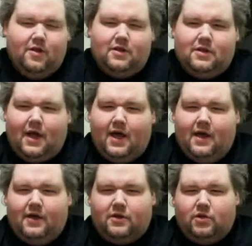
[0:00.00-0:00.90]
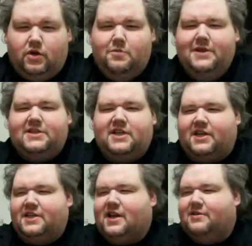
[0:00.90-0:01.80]
uh, you missed it
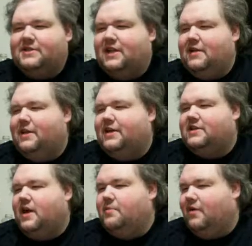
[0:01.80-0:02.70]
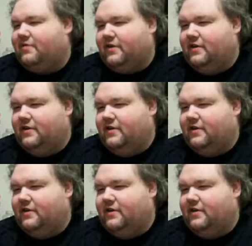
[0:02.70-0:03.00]
because that was a limited time offer.